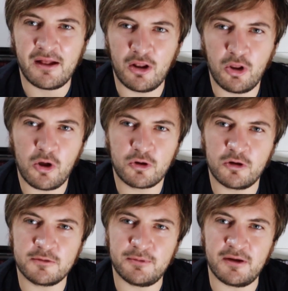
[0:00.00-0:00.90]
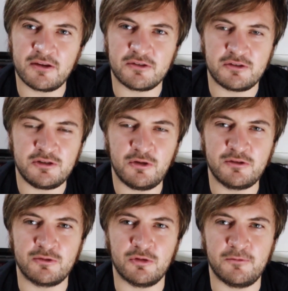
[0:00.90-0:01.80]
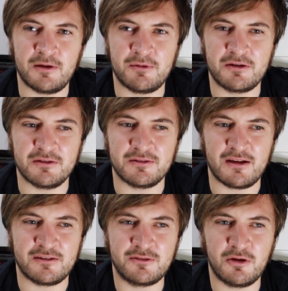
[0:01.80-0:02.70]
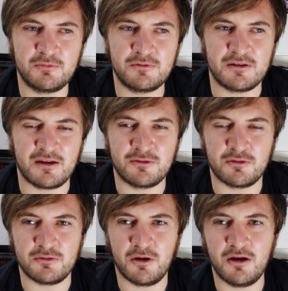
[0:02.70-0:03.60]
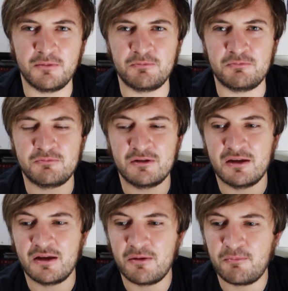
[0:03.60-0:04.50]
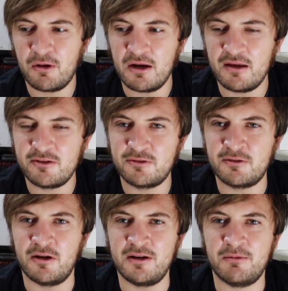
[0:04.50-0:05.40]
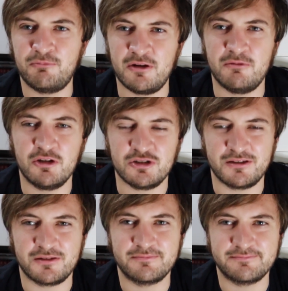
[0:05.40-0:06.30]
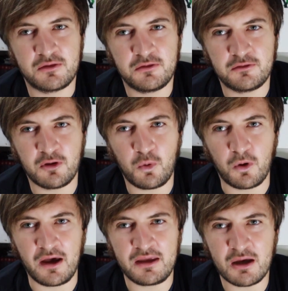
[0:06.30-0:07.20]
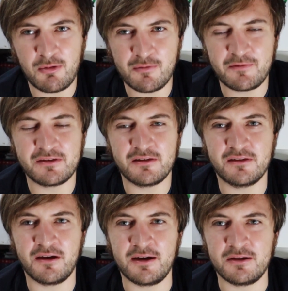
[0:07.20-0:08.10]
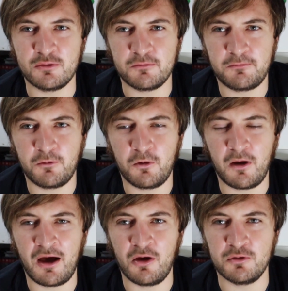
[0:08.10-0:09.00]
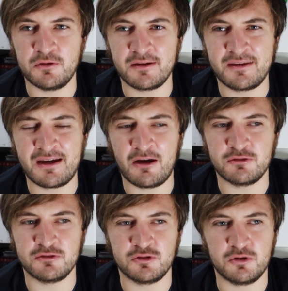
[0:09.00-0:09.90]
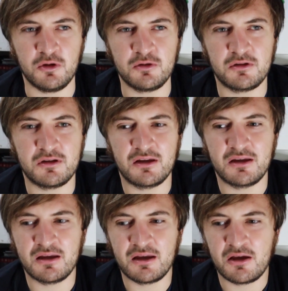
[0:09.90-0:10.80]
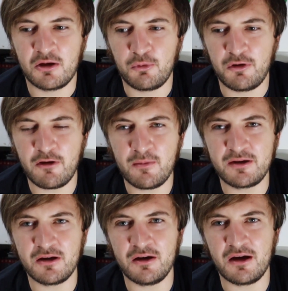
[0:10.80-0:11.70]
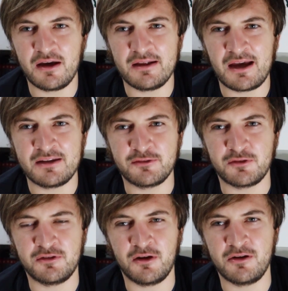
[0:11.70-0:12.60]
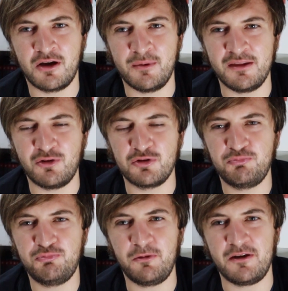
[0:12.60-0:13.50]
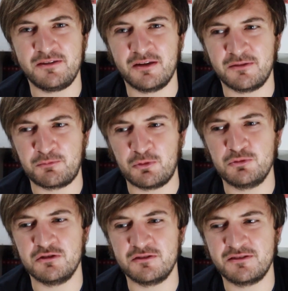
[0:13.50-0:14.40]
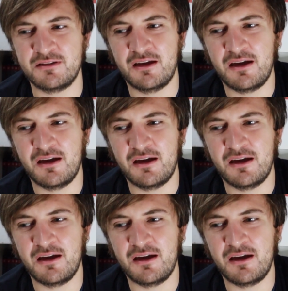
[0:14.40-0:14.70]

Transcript: a lot of cosplayers use this sort of thing because it's soft, it's not too hard, but it is sturdy and pretty rigid. So I come up with a design for how the character should look. With Omega and the Sontaran helmet, it was pretty simple. Just